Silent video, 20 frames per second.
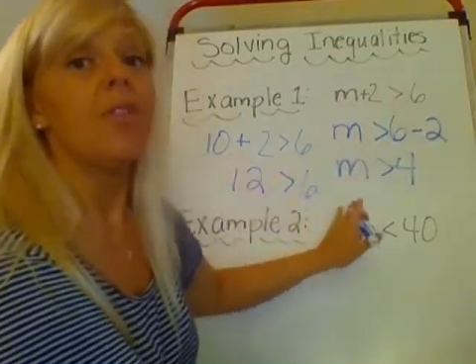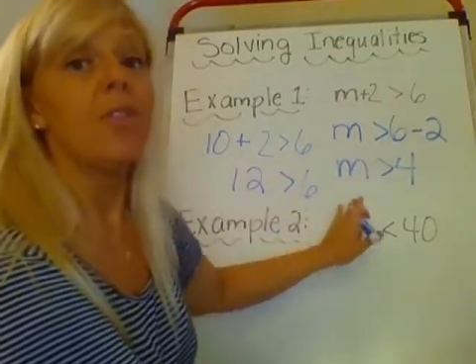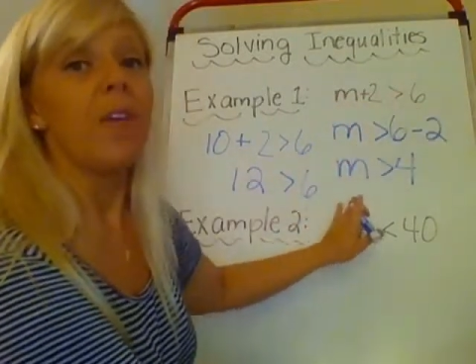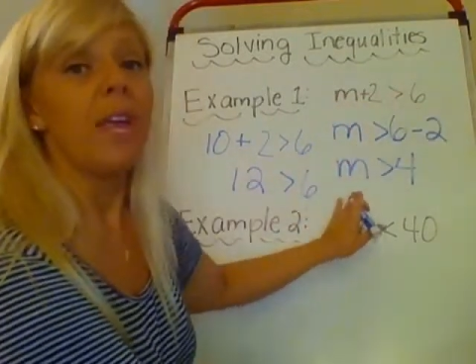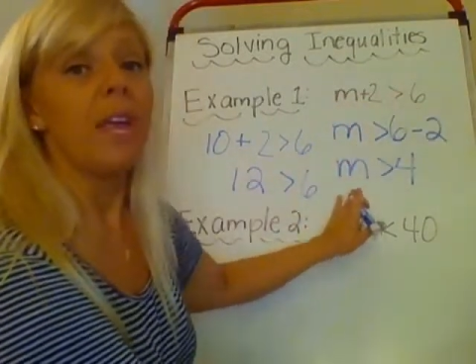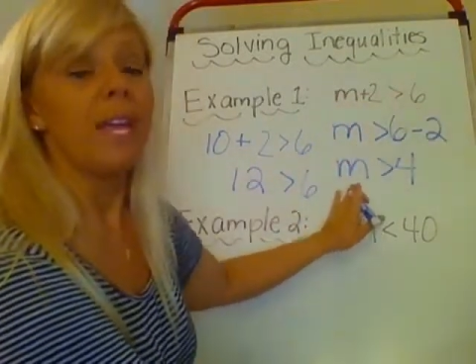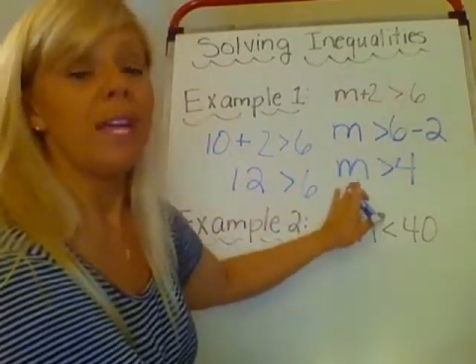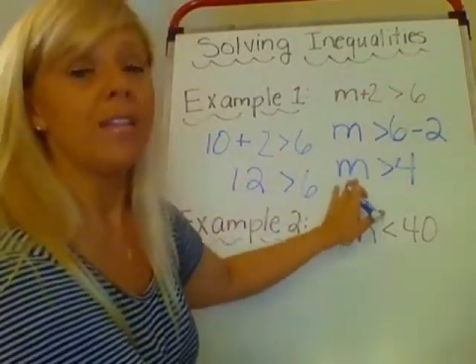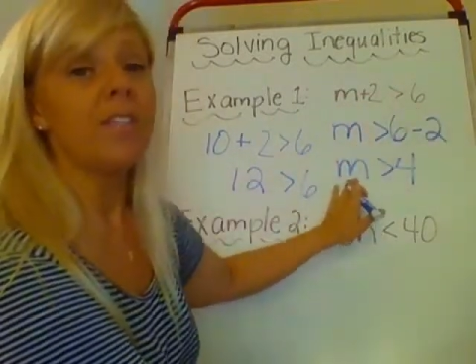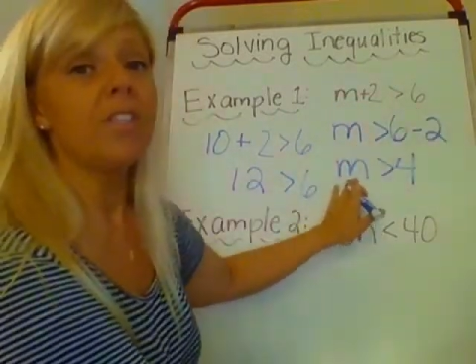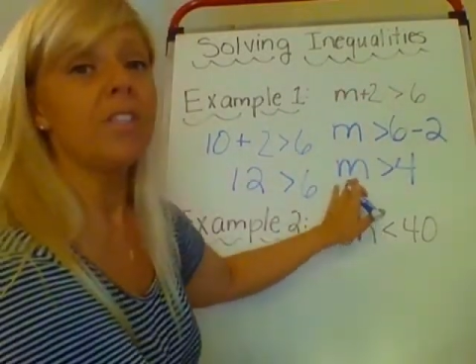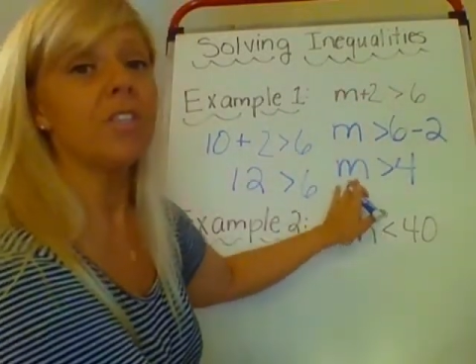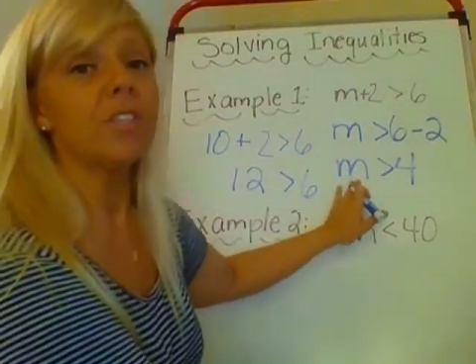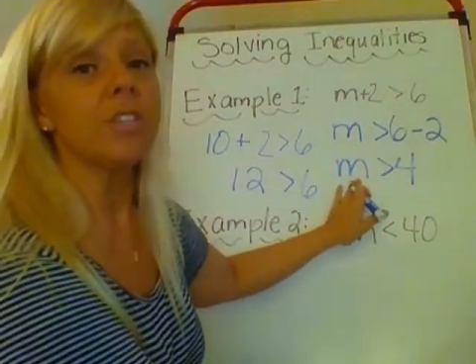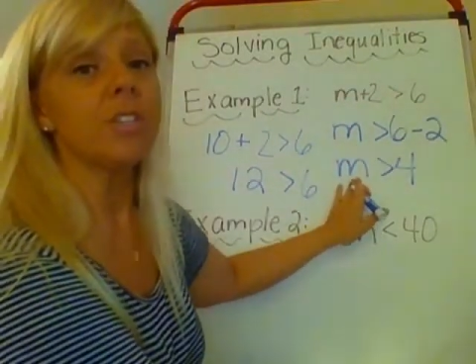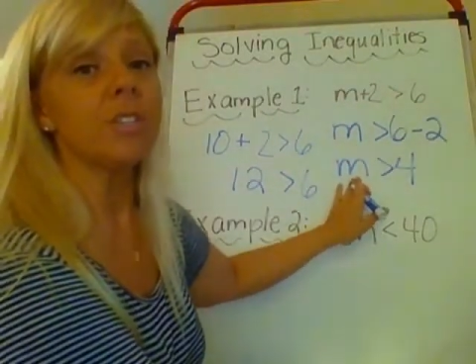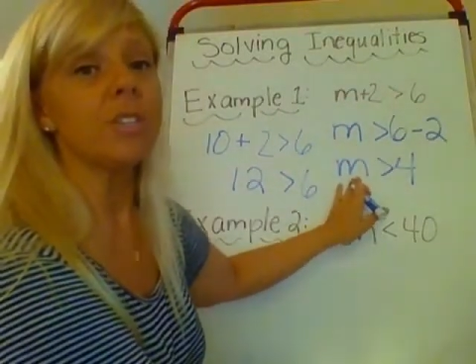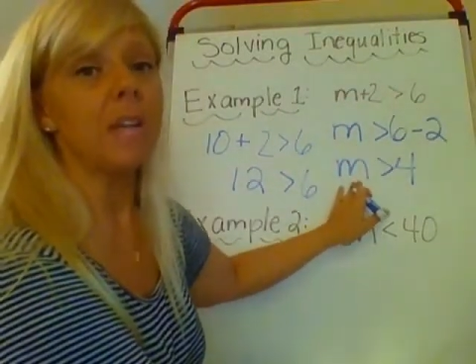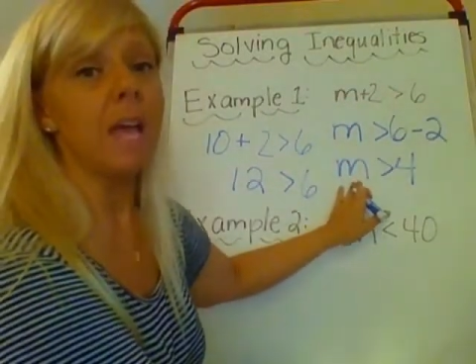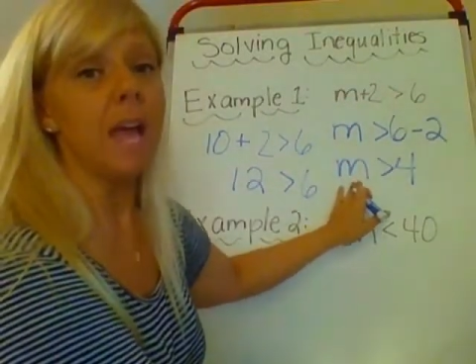the answer
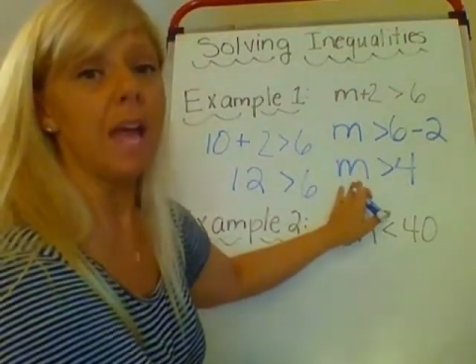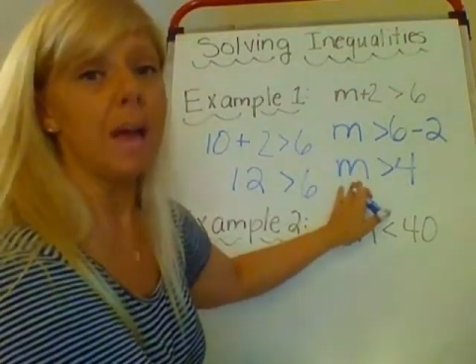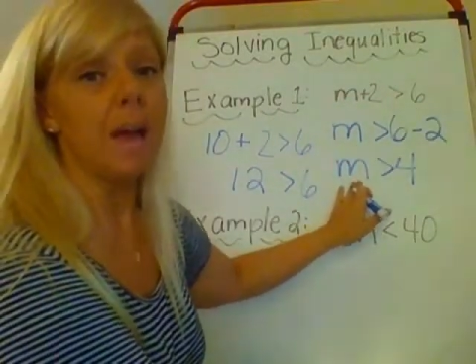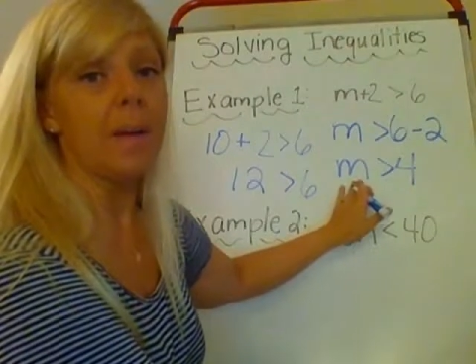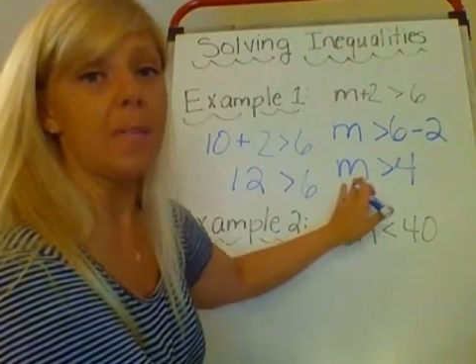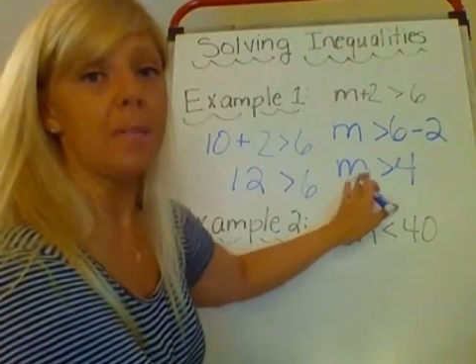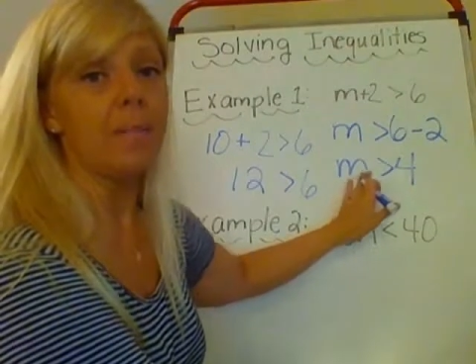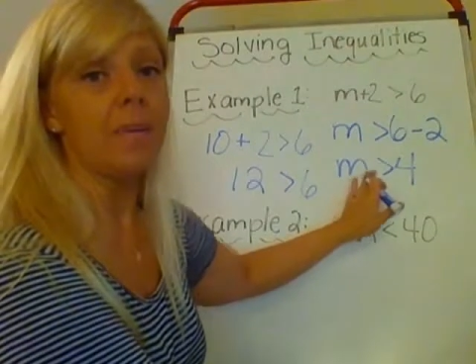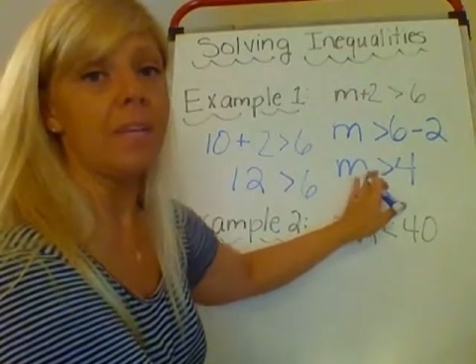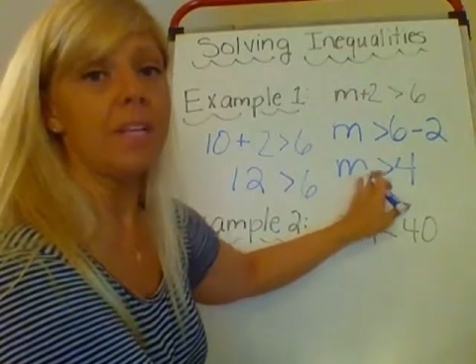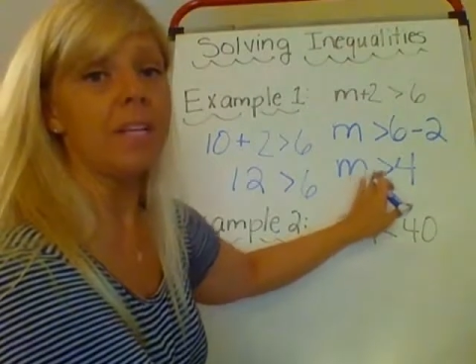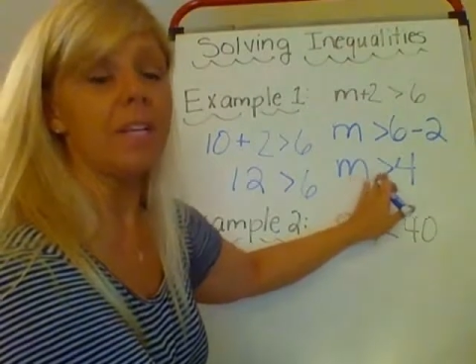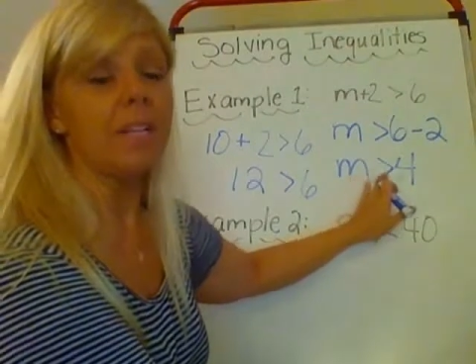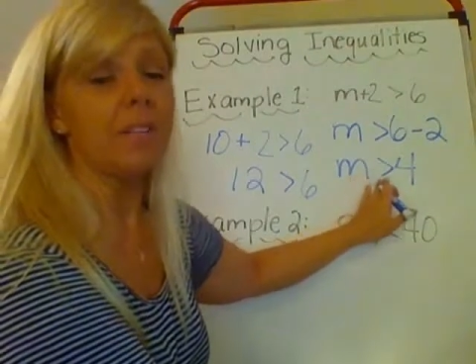is m